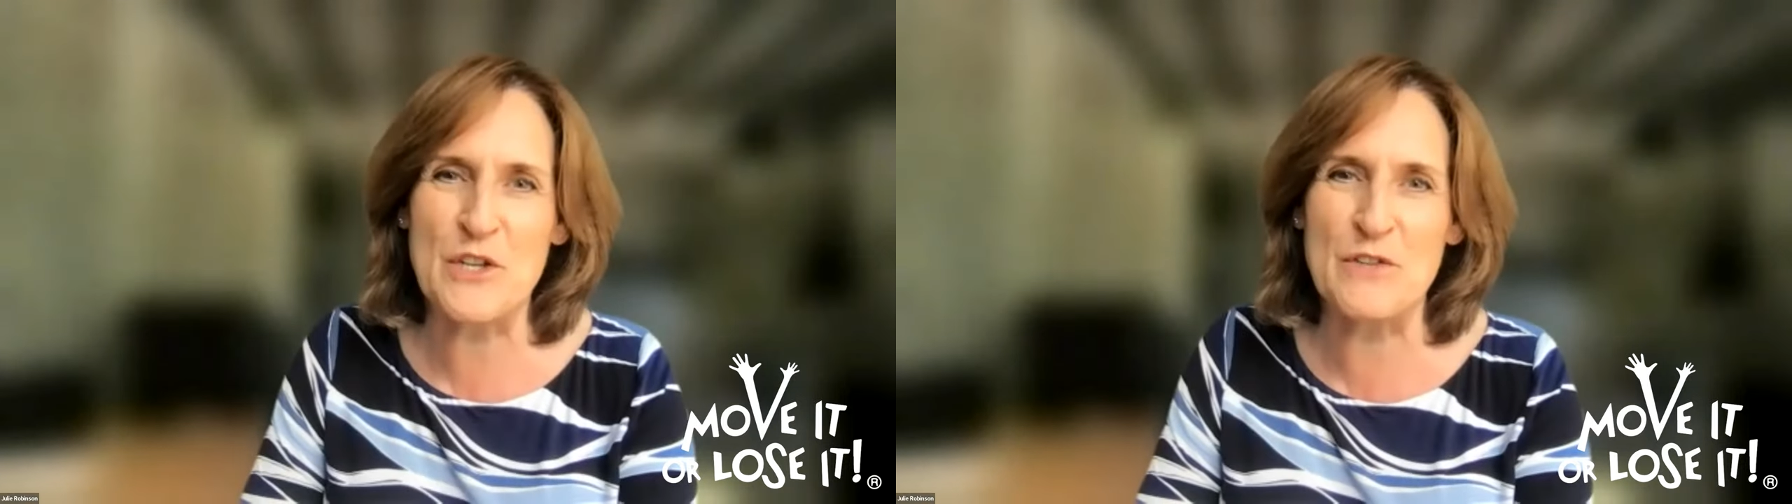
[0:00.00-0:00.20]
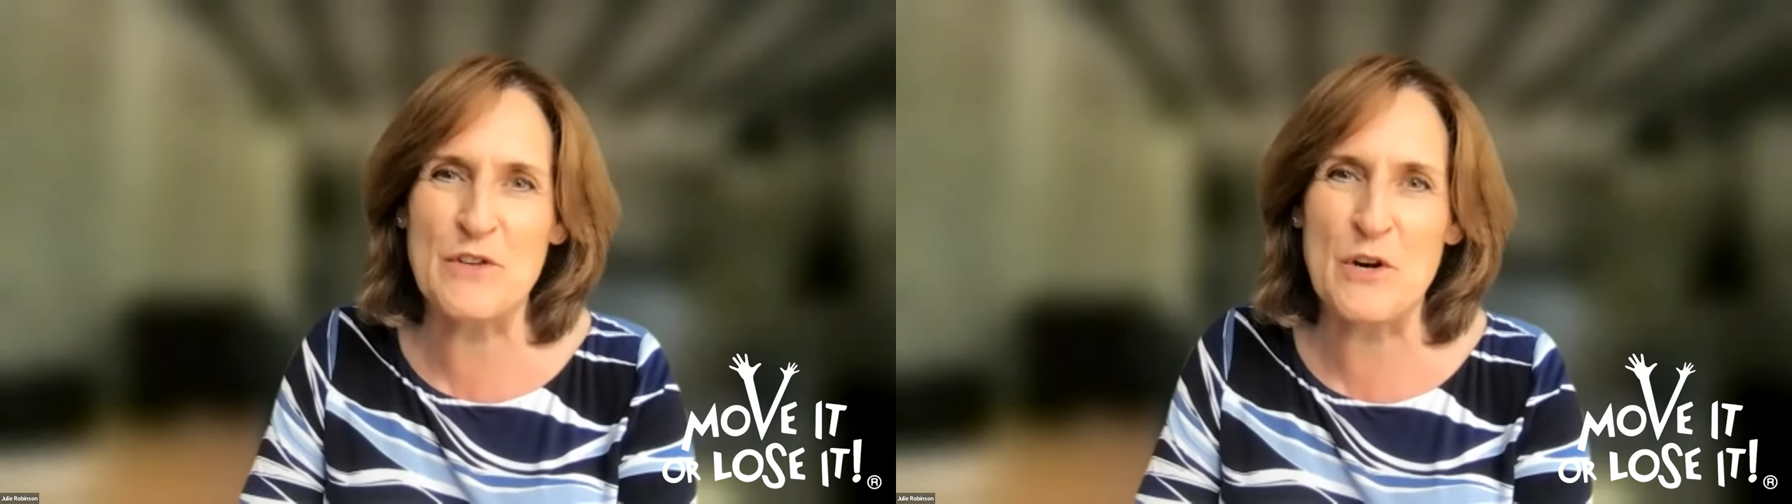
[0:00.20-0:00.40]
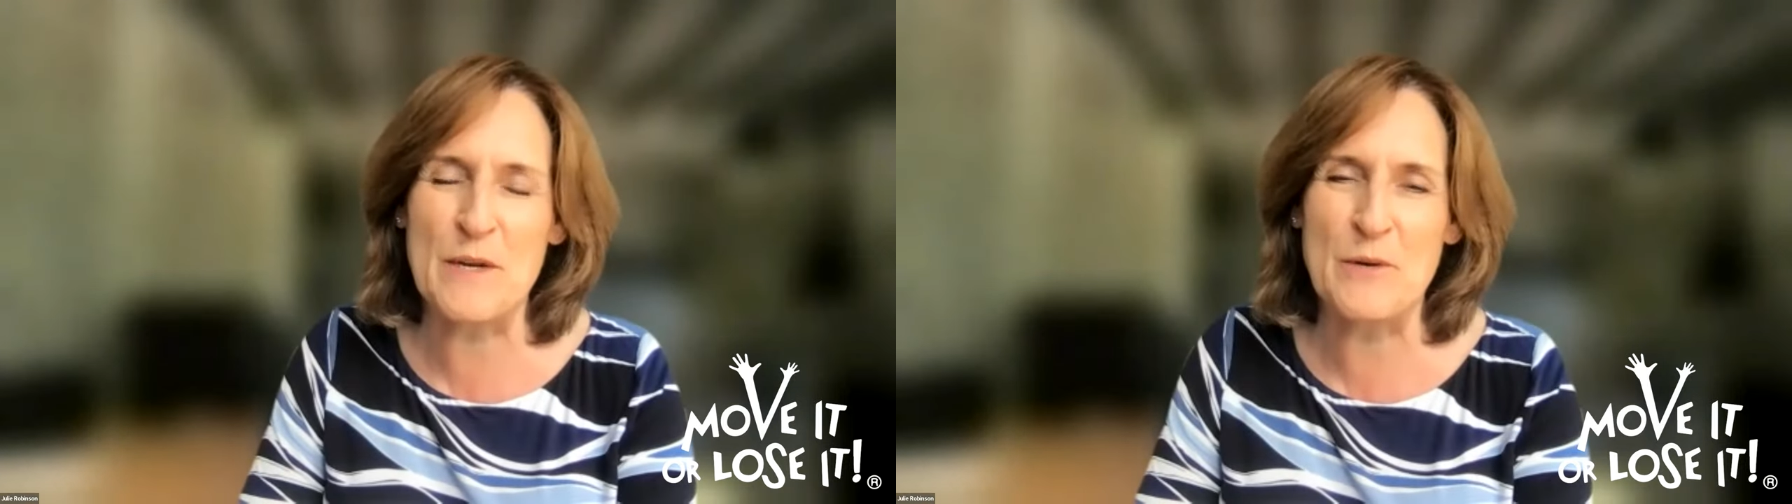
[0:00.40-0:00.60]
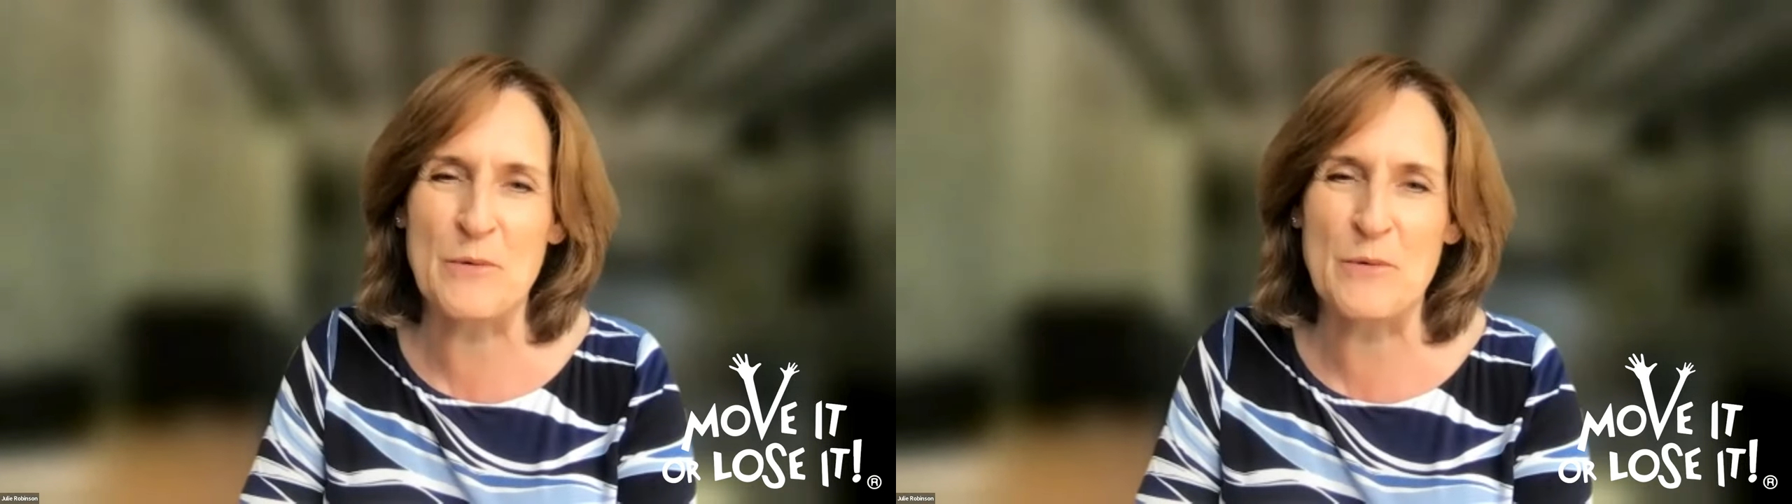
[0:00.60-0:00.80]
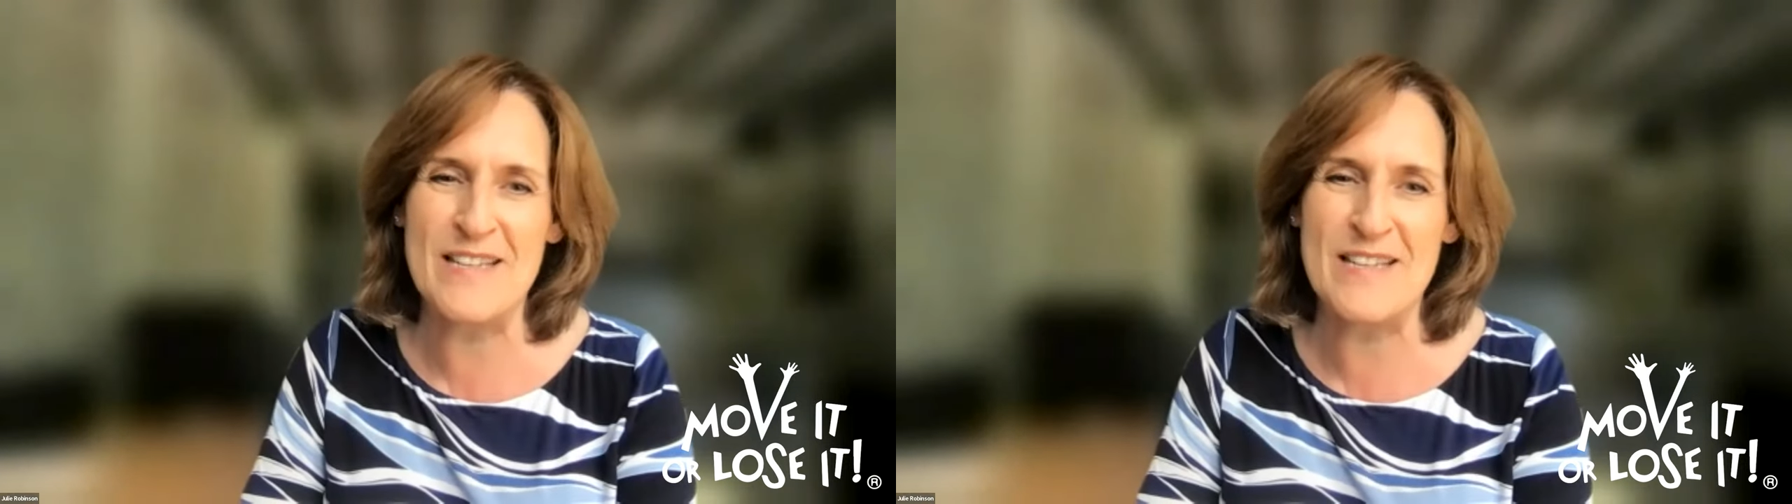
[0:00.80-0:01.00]
that have come in
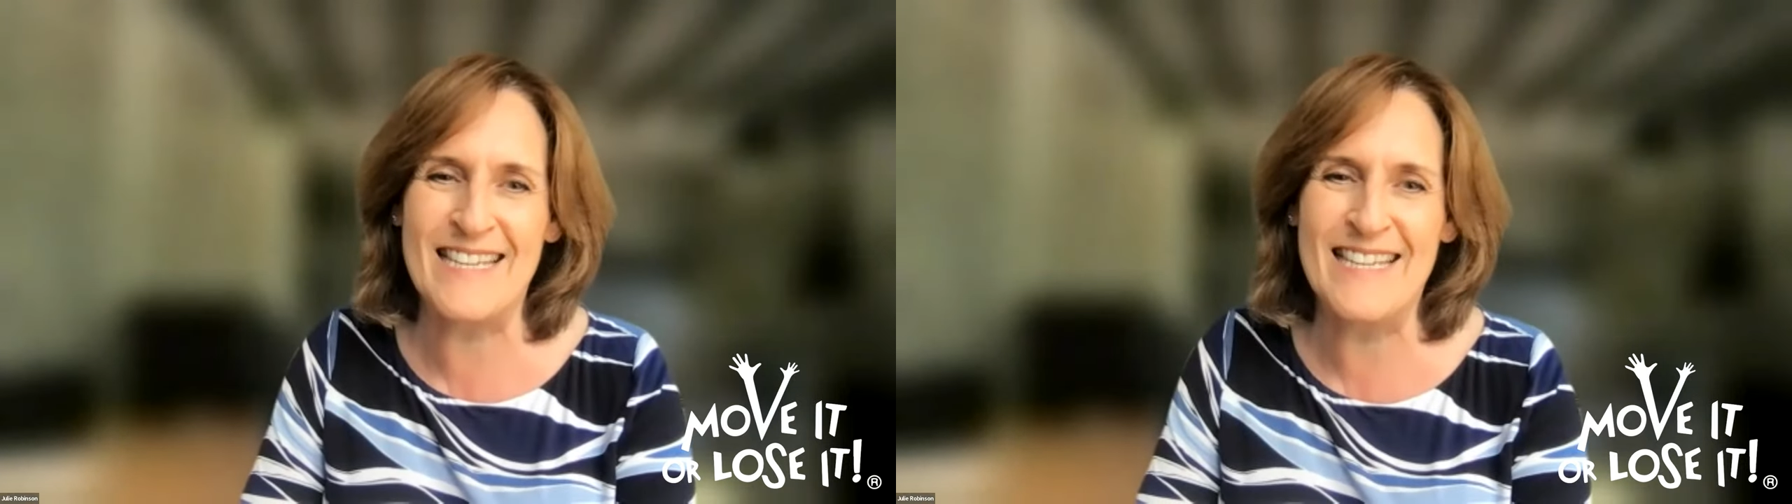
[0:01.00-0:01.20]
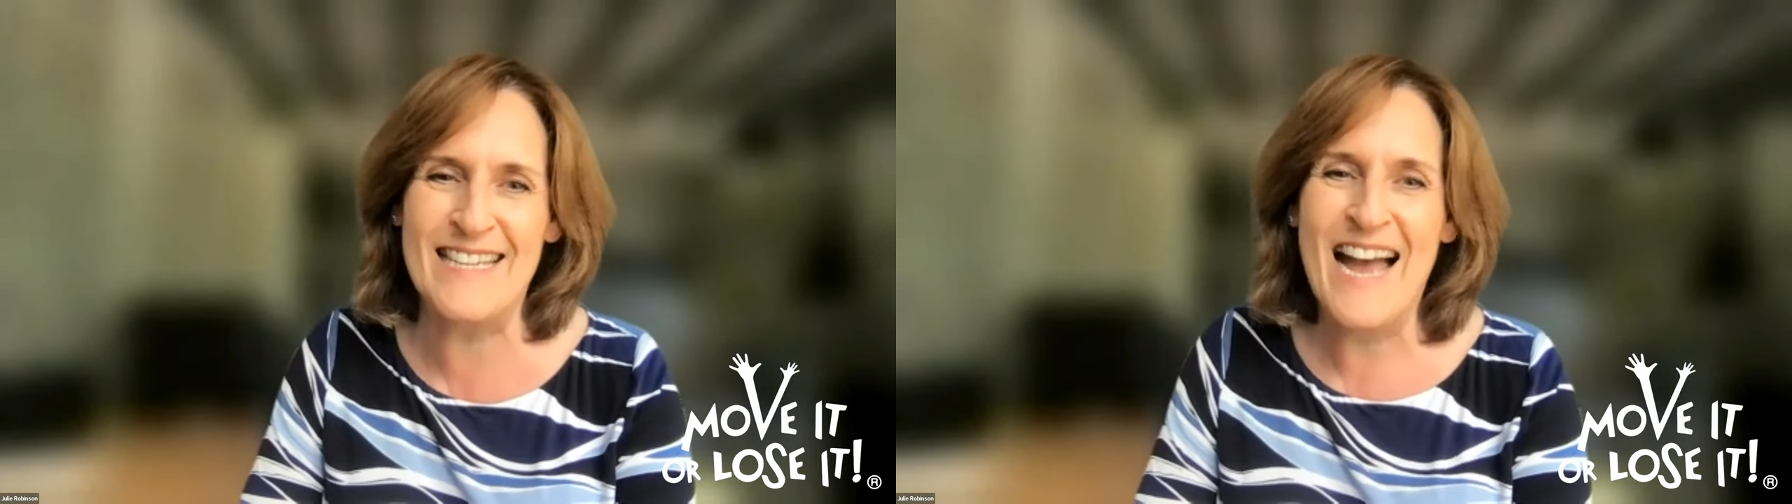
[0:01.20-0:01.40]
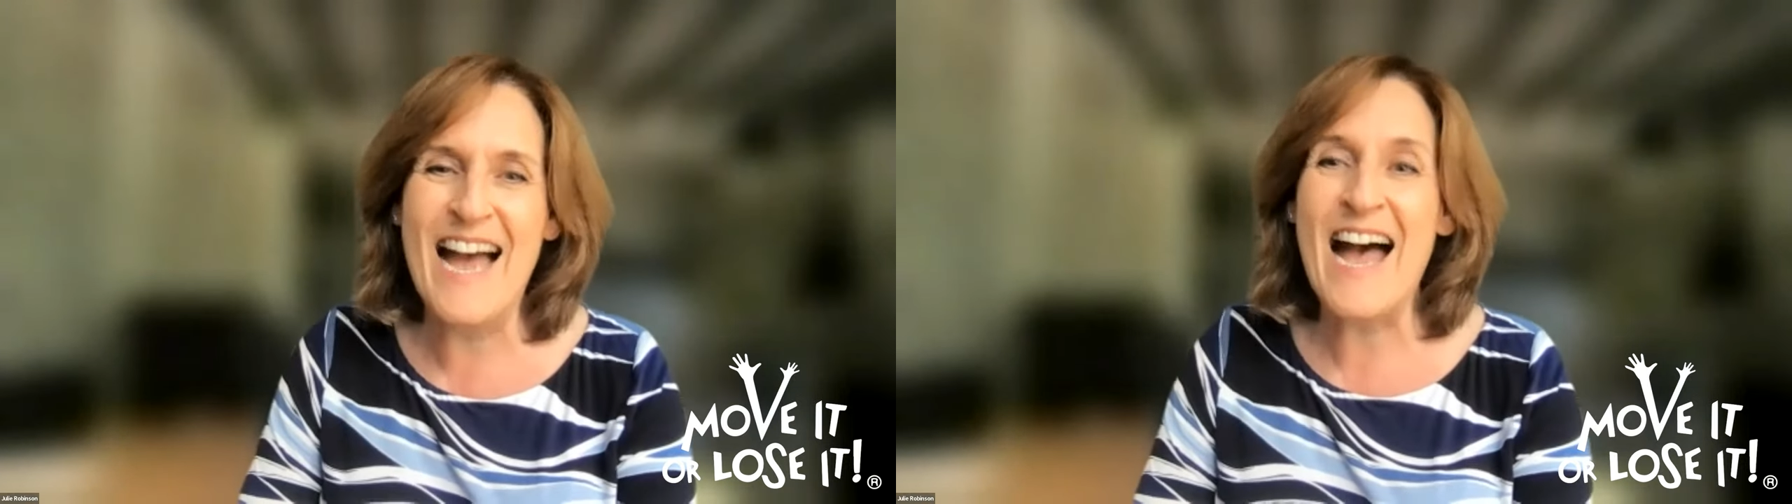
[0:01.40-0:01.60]
already